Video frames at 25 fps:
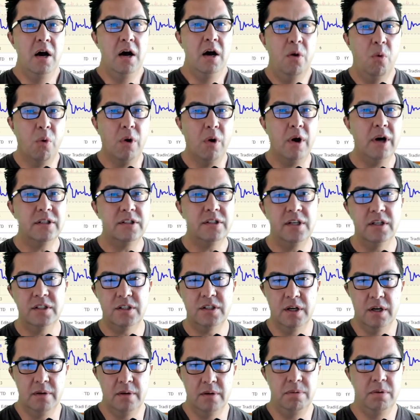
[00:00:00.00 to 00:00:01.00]
we're at such
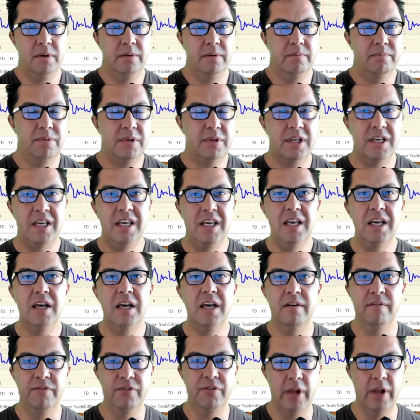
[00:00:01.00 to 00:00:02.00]
a key
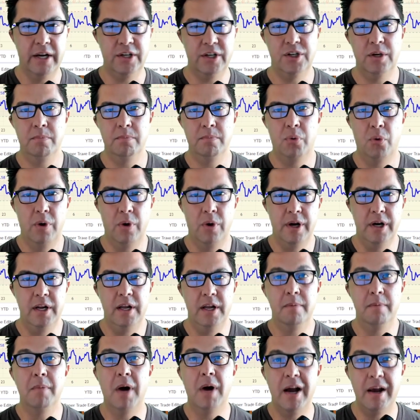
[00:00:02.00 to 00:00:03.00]
inflection point,
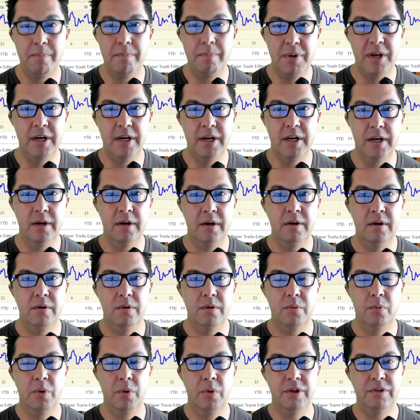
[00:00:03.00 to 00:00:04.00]
in my opinion,
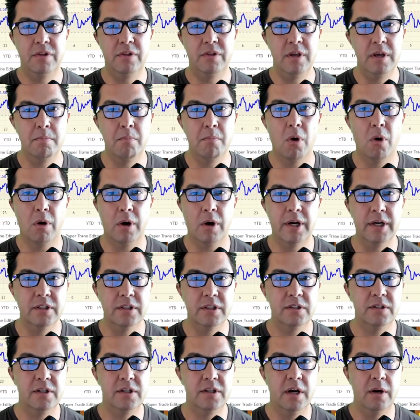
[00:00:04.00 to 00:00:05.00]
with the
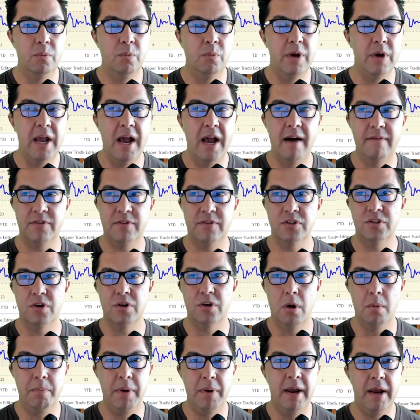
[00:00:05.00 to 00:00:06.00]
markets that we have to
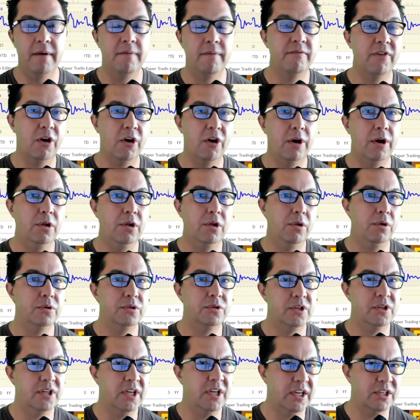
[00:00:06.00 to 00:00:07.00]
start paying very
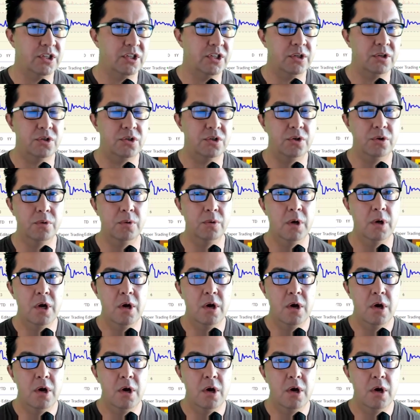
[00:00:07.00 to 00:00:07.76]
close attention to